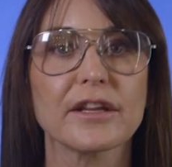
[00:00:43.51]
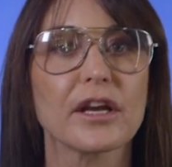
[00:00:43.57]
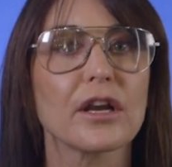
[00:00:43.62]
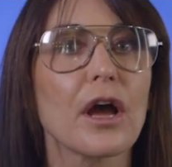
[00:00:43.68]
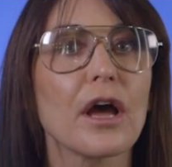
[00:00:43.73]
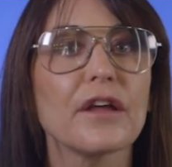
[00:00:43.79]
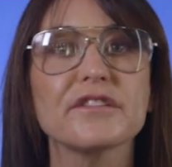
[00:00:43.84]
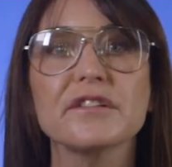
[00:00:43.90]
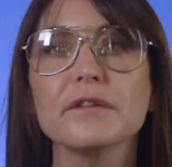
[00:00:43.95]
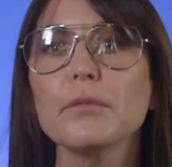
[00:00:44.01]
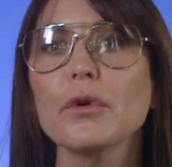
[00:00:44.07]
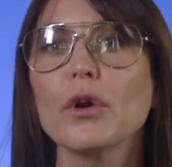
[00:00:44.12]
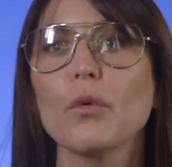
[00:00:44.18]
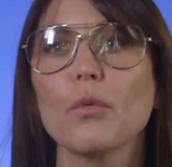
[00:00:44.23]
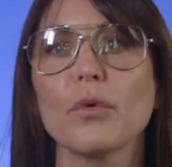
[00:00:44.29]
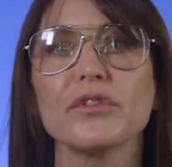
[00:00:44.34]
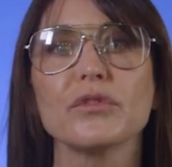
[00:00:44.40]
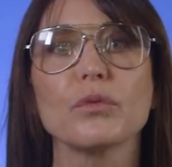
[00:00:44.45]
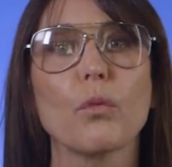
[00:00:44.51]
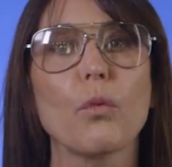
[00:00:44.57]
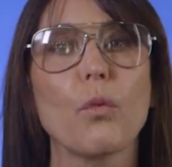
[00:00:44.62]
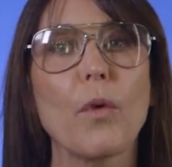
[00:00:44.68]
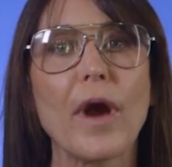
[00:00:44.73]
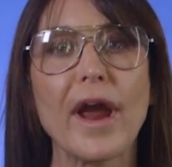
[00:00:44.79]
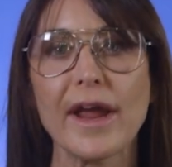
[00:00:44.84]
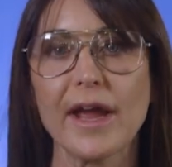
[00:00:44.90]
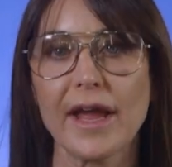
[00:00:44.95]
the customer was
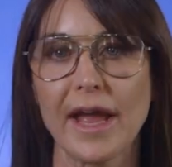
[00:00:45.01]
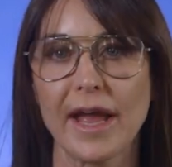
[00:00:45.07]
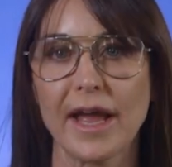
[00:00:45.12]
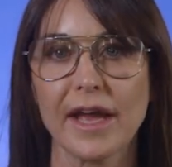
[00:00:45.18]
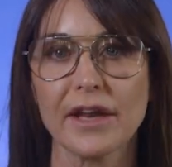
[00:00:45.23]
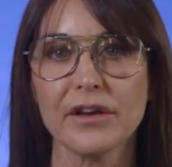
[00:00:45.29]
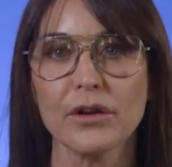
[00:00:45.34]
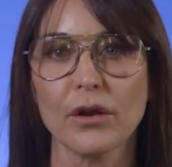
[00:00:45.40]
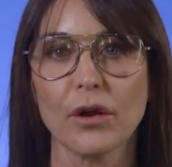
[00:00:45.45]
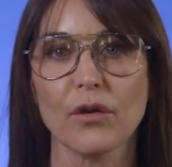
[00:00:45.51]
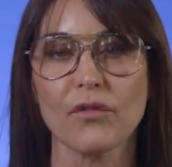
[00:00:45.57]
way ahead